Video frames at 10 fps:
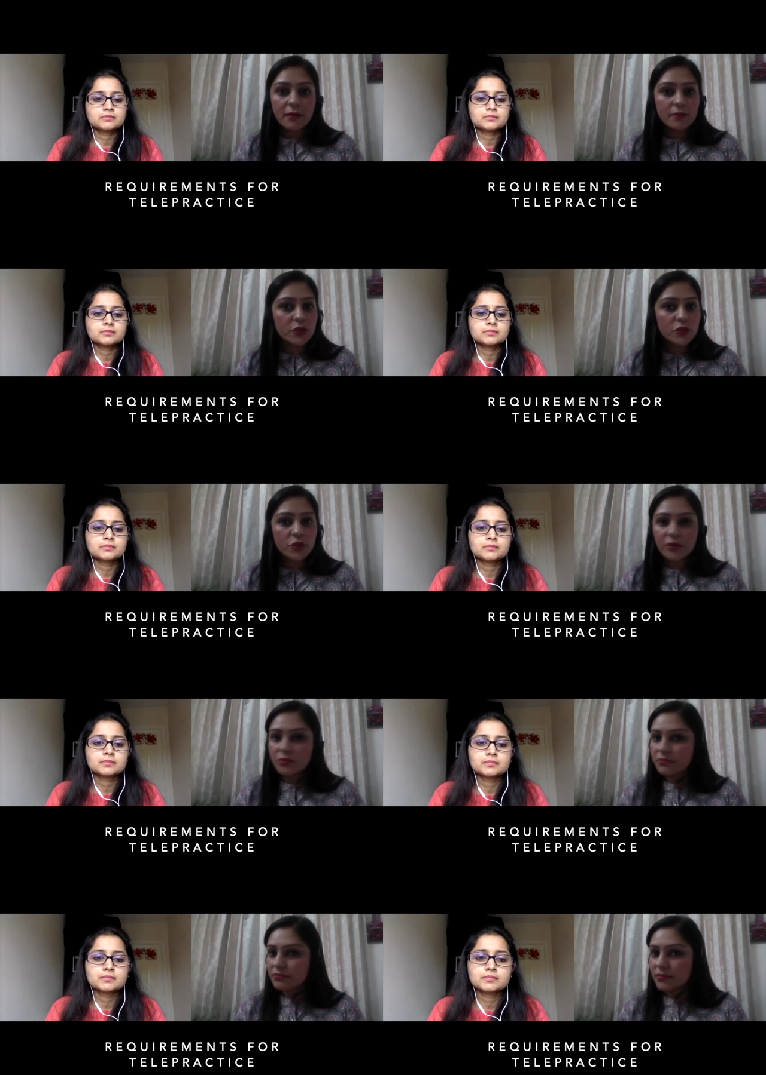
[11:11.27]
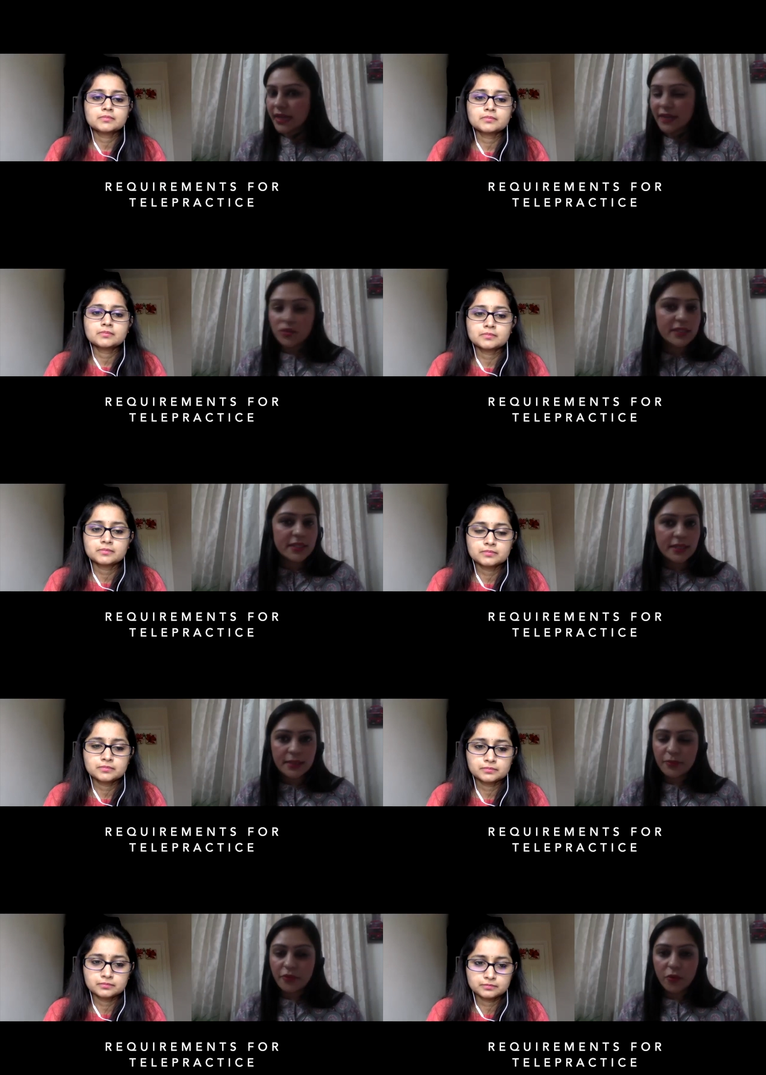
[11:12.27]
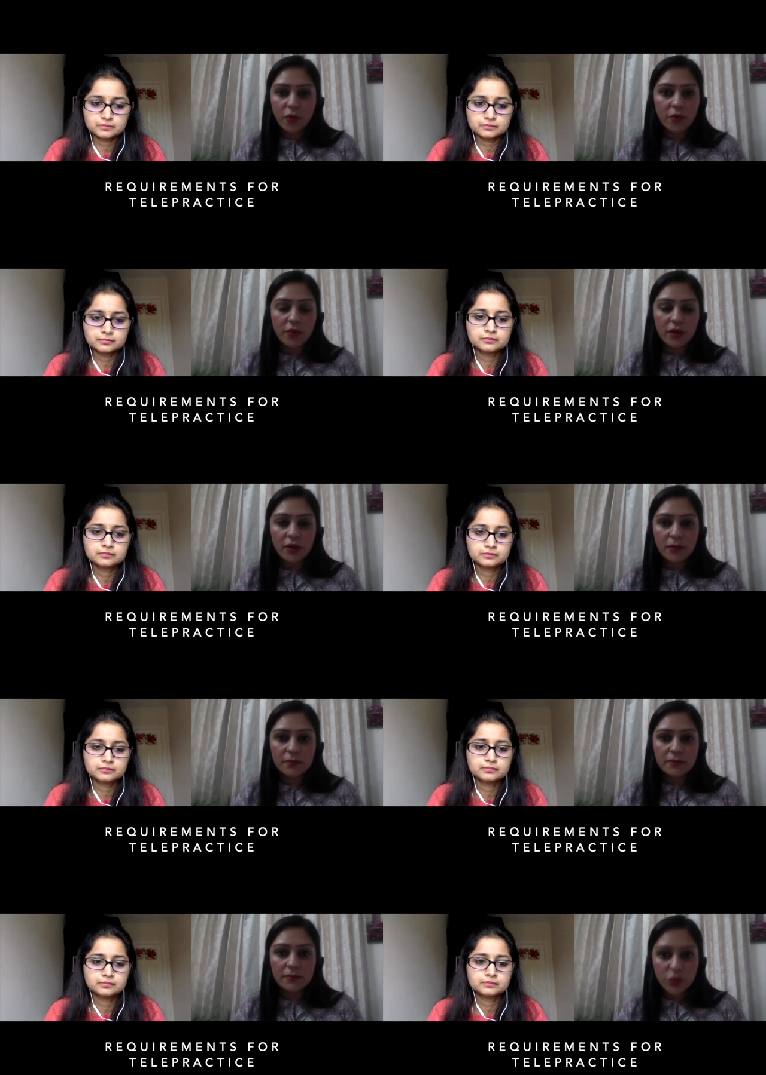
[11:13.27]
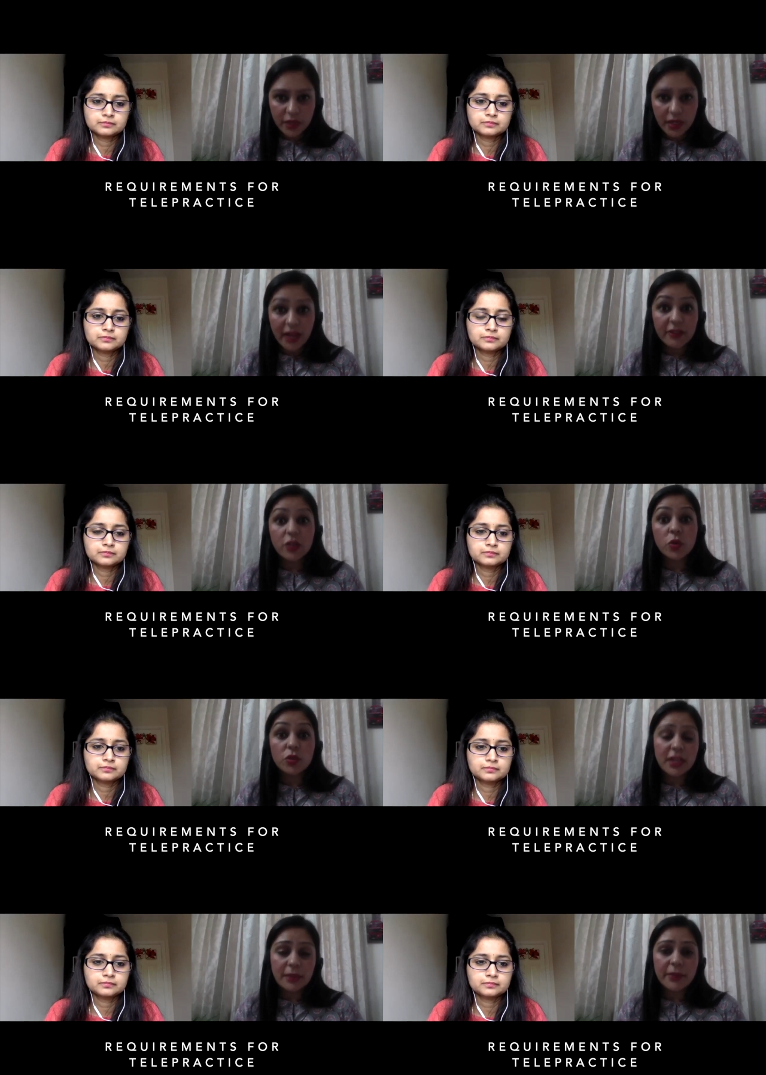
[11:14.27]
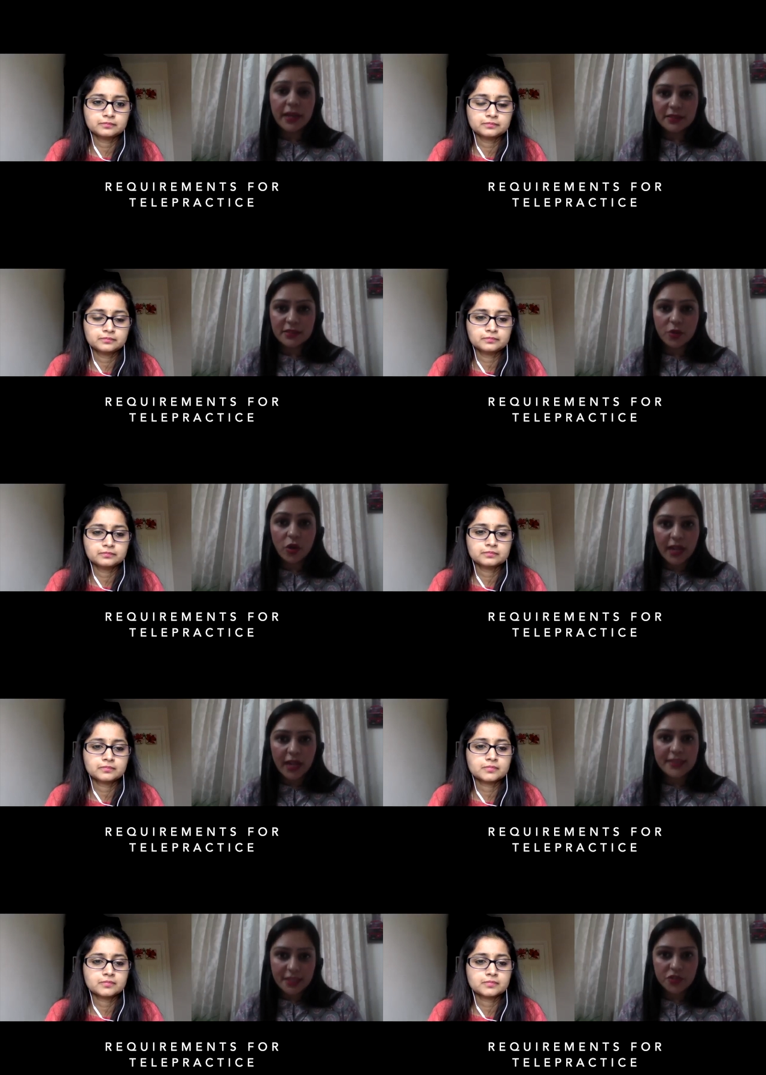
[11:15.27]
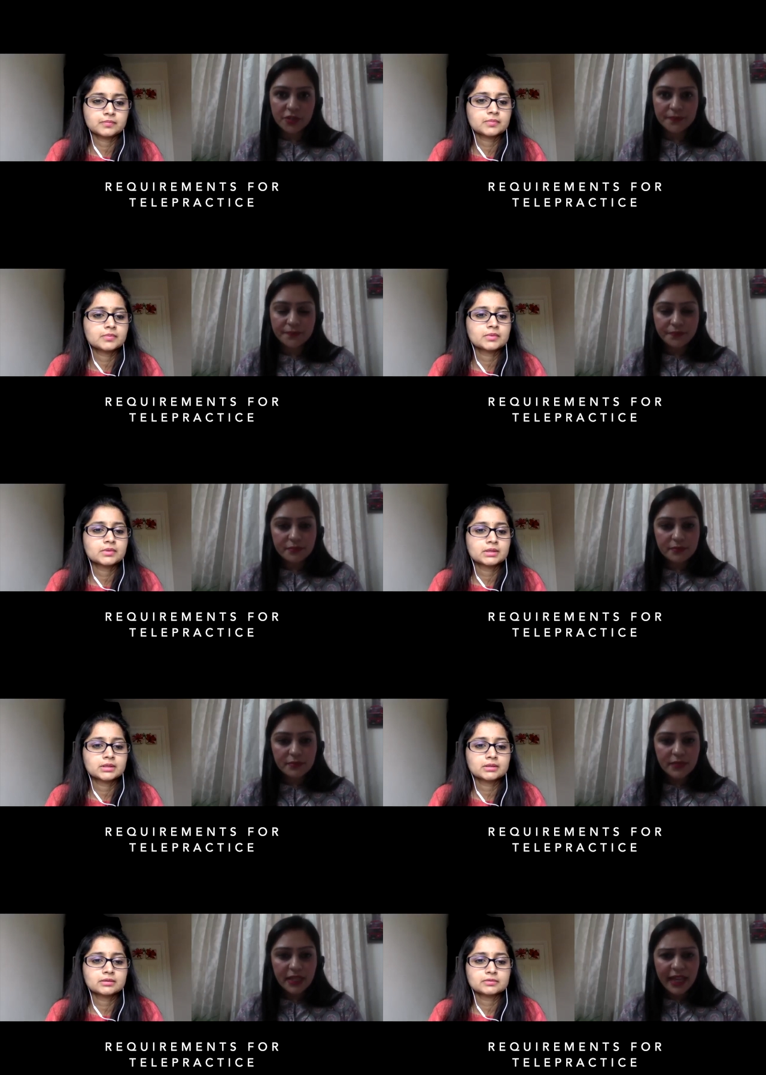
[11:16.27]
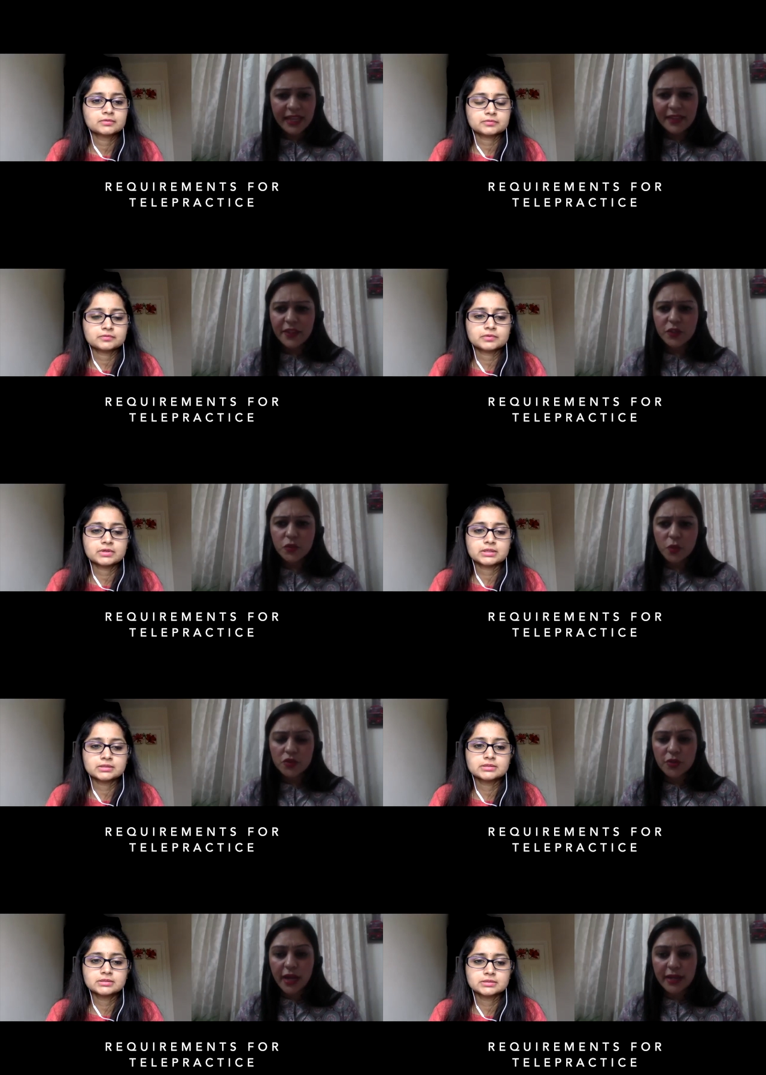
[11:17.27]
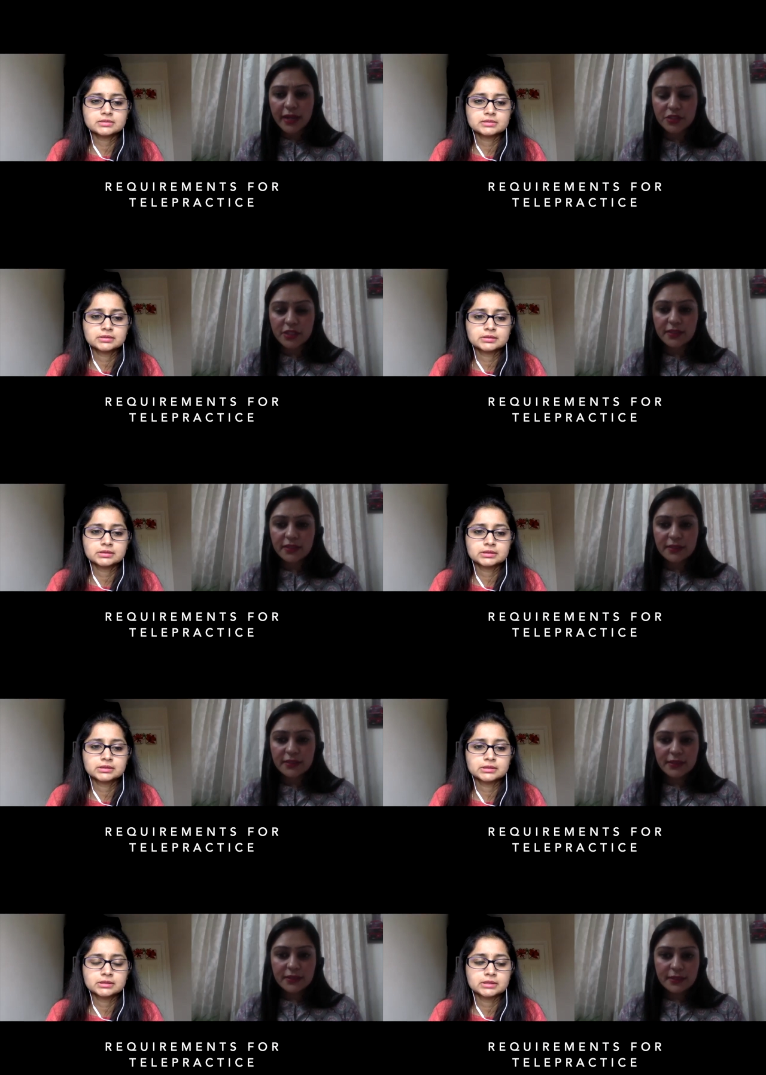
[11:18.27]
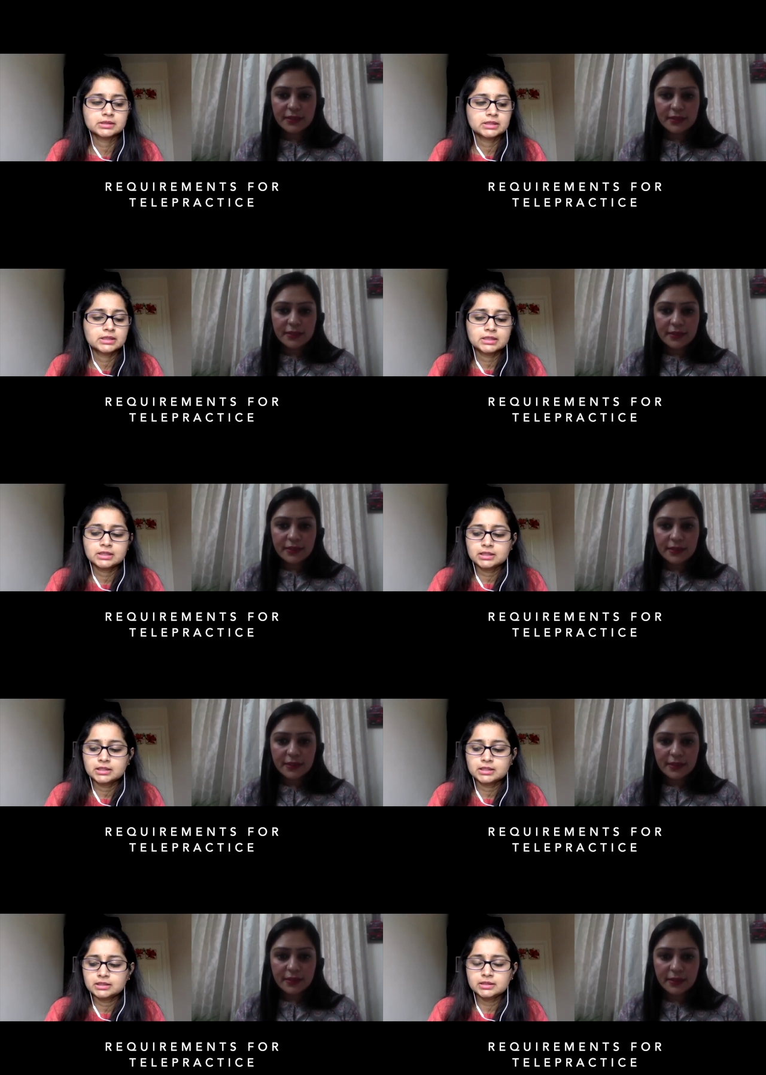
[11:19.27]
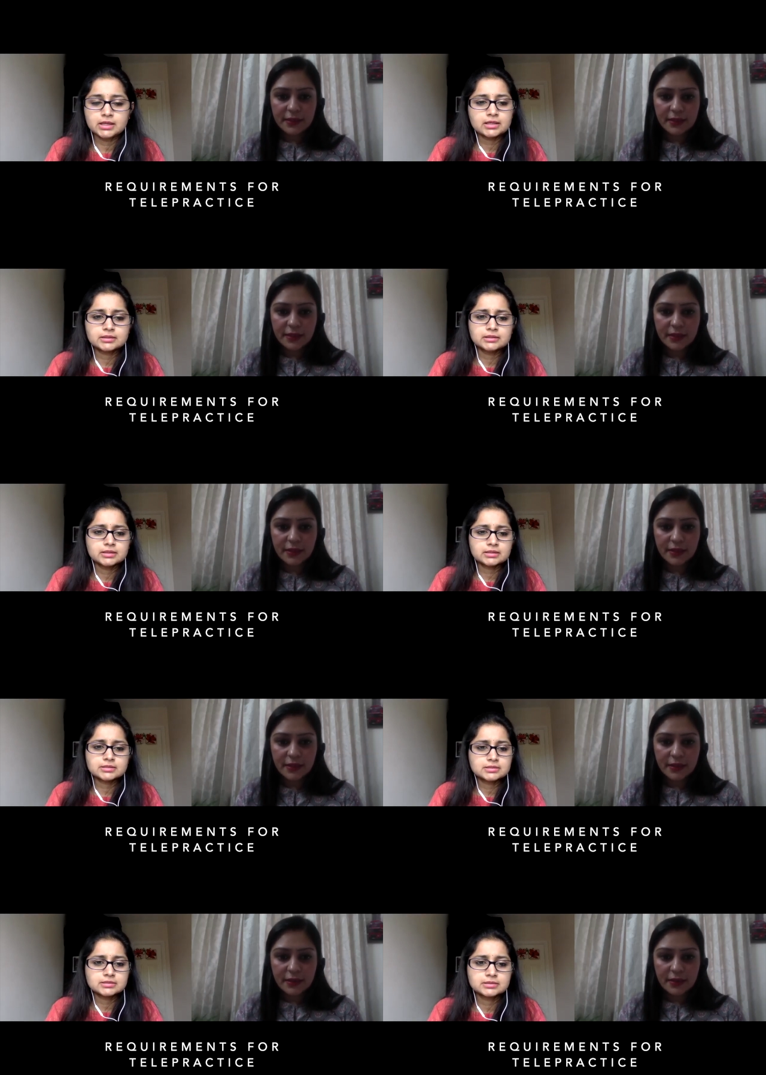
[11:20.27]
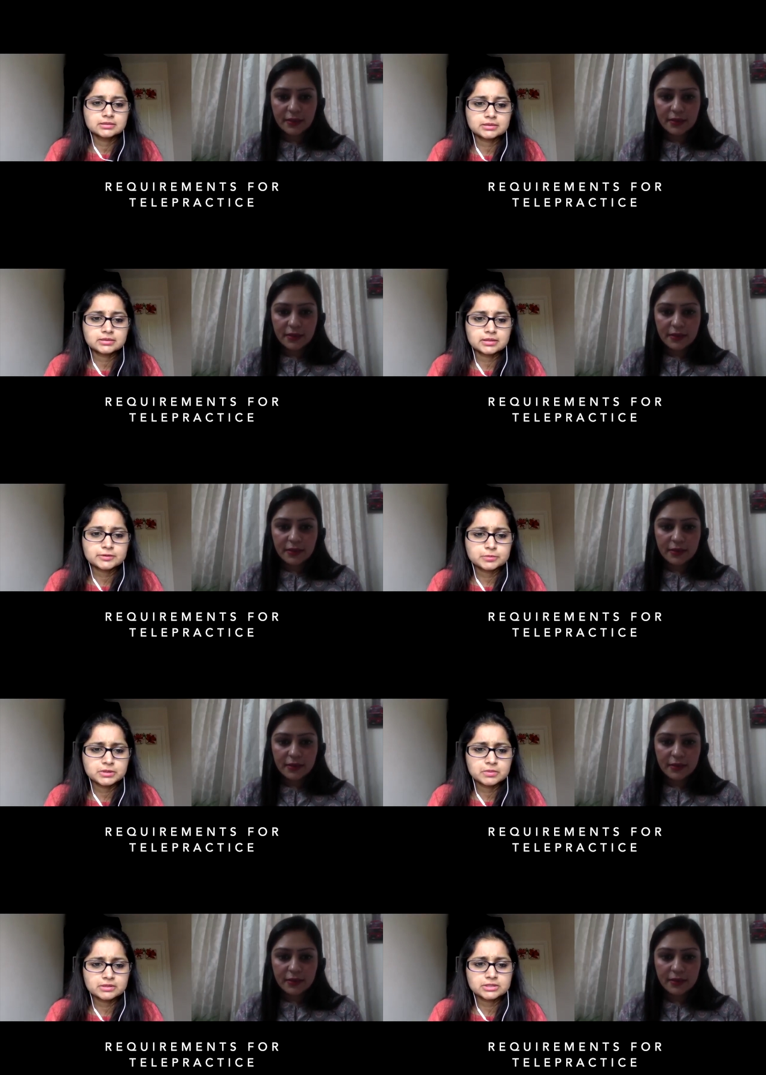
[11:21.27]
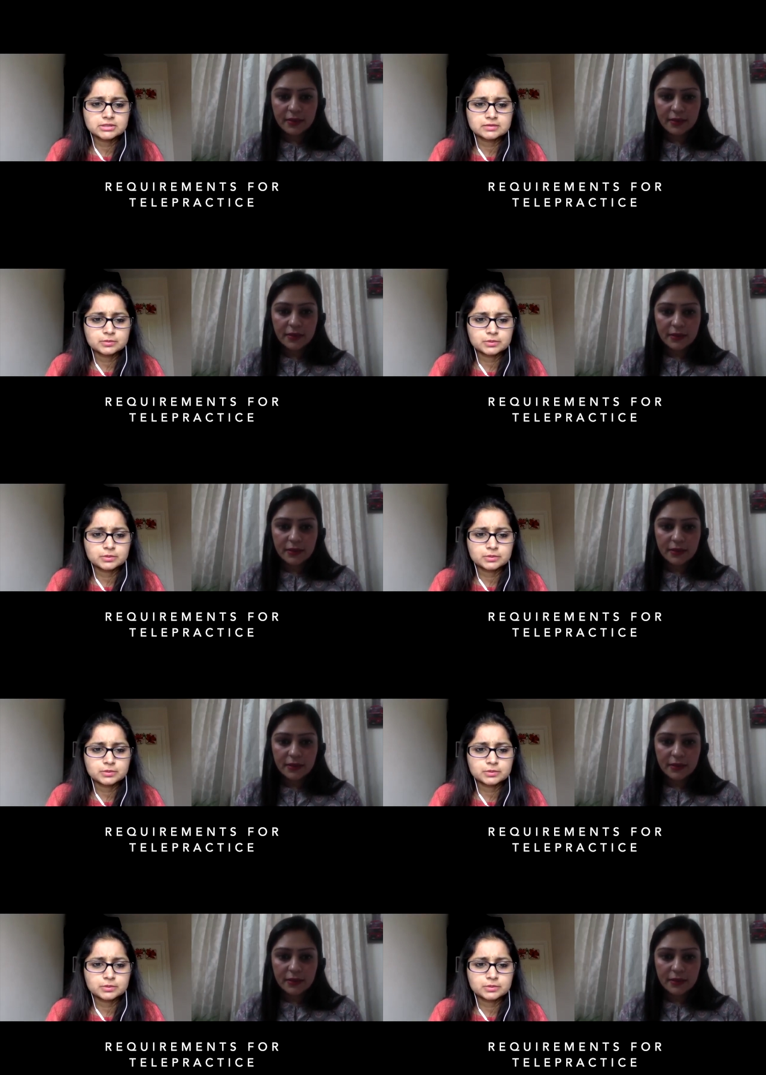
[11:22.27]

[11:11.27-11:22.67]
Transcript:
Speaker 1: you are actually set up for having a good telepractice online session.
Speaker 2: Anything you want to add, Anjana? Yeah, I think that's pretty much it. With